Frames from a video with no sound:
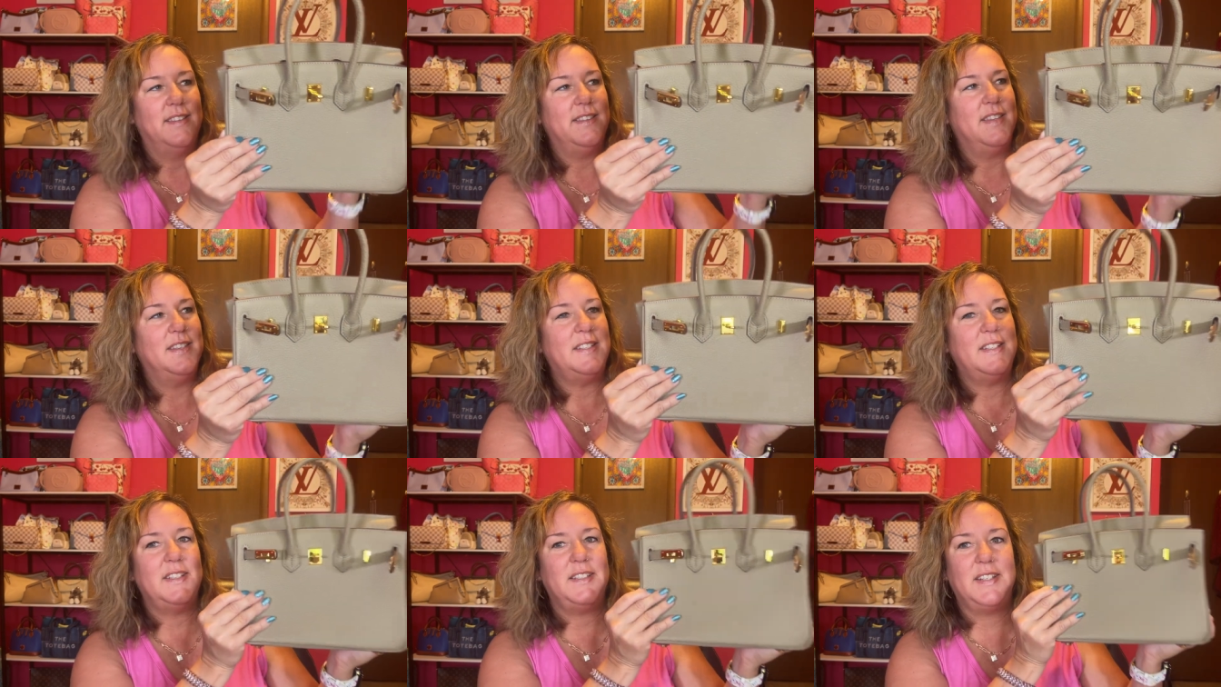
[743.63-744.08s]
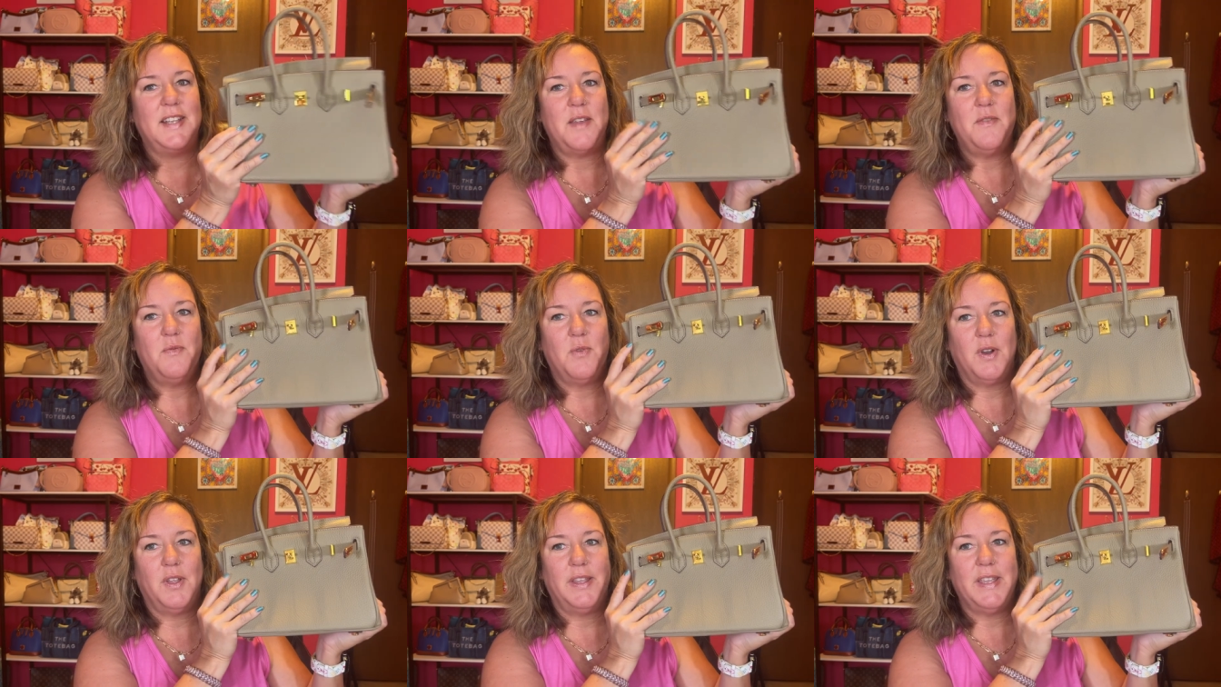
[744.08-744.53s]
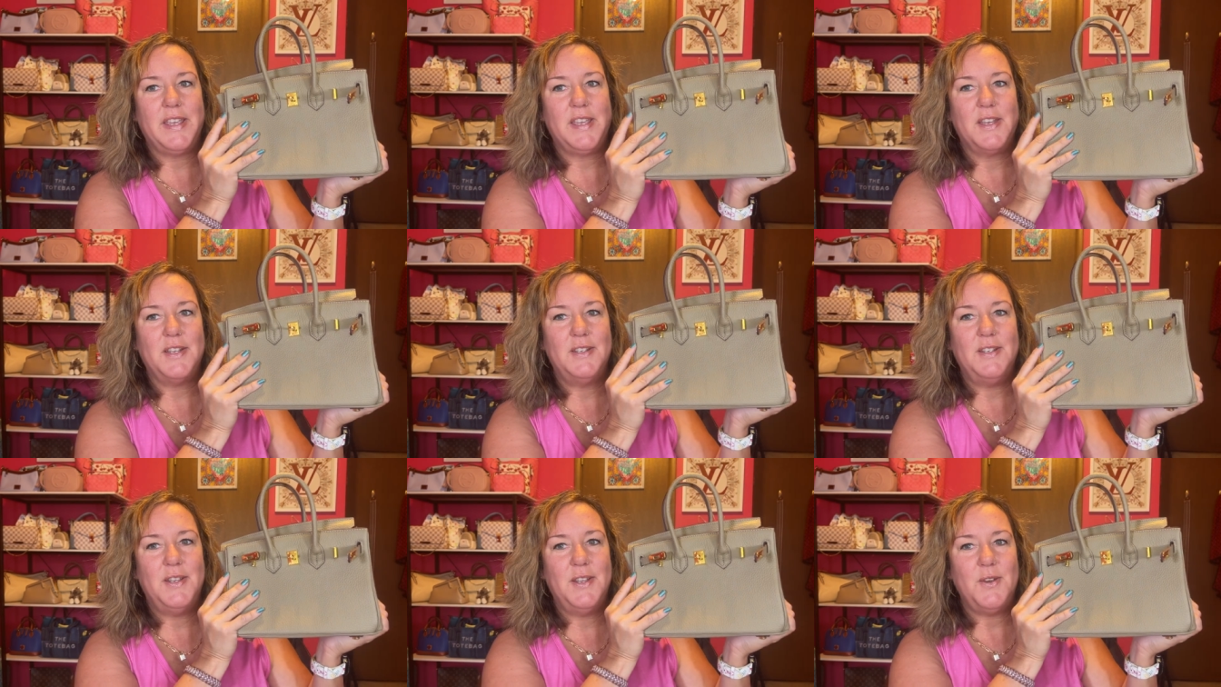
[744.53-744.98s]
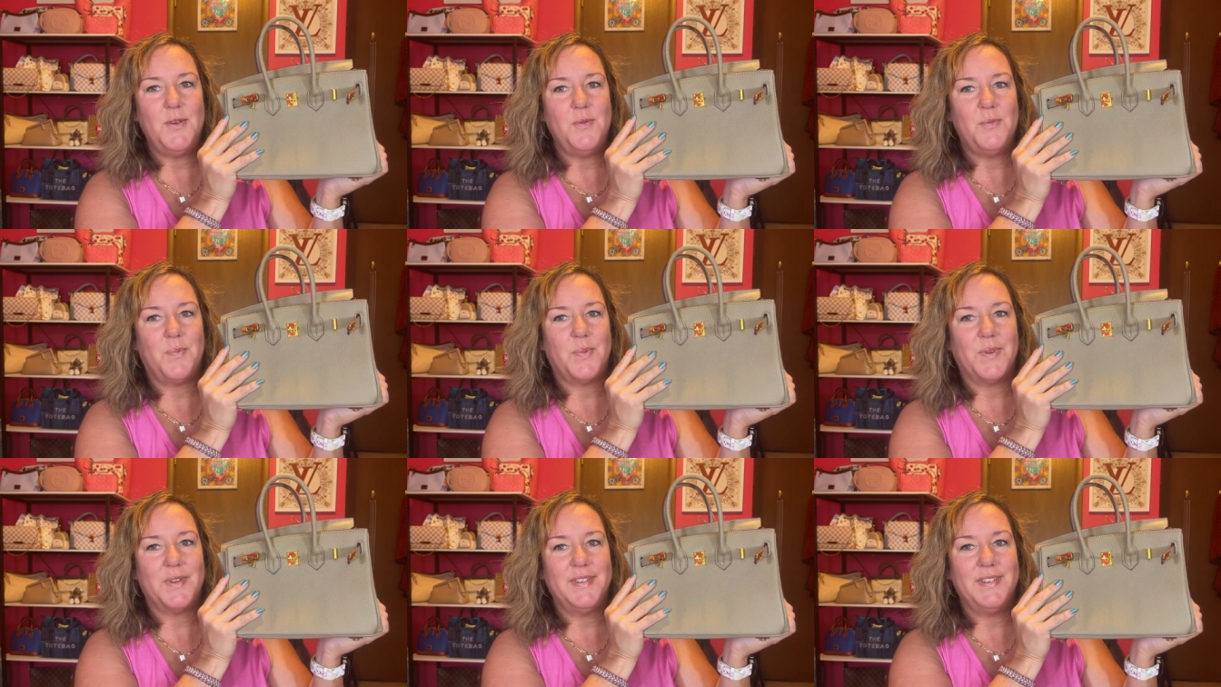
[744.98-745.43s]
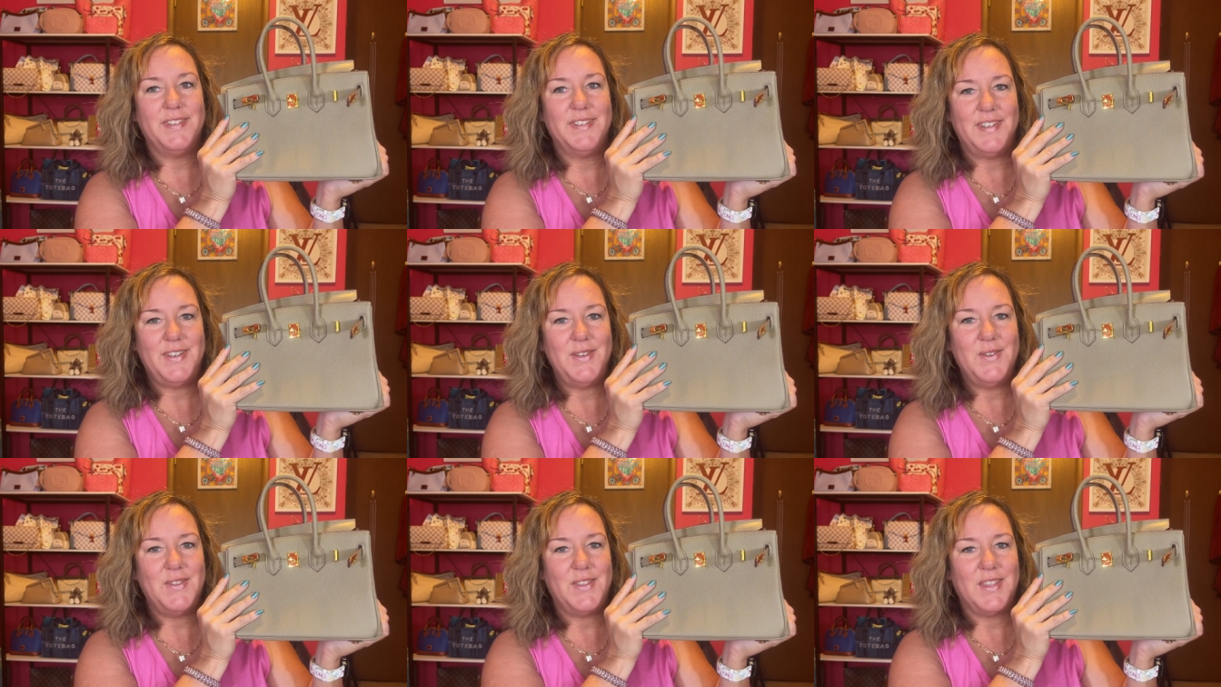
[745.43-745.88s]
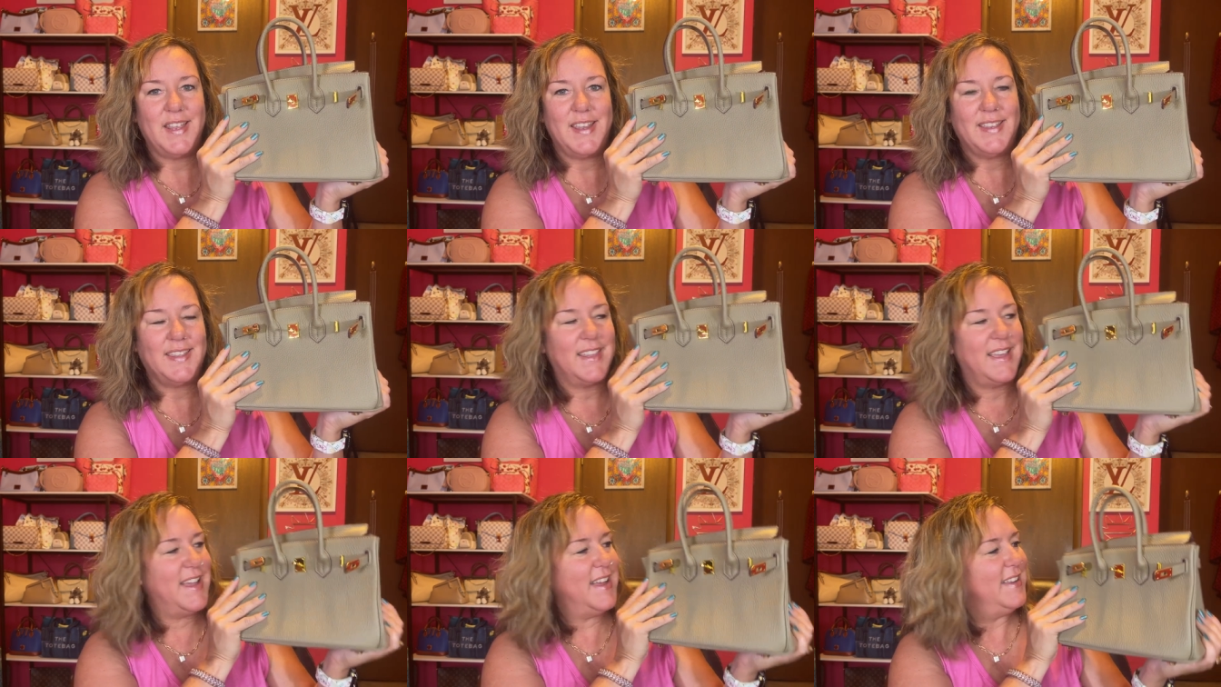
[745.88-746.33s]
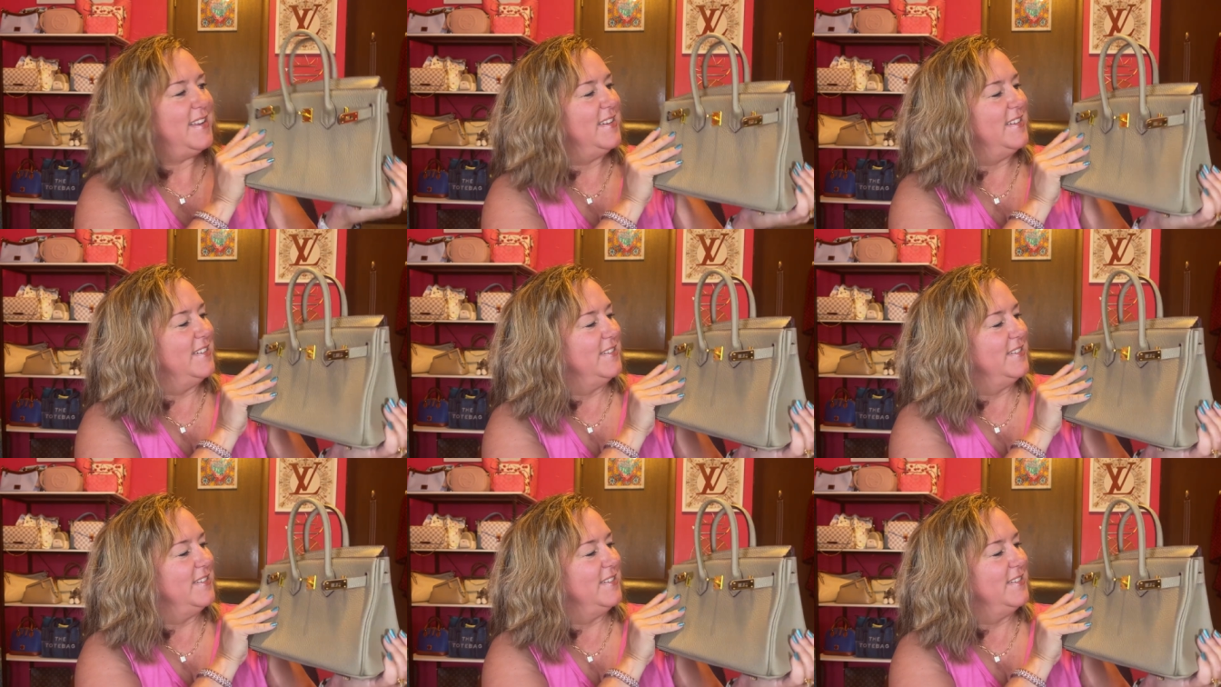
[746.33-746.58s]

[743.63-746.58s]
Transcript: this is a really good dupe. Do you think that?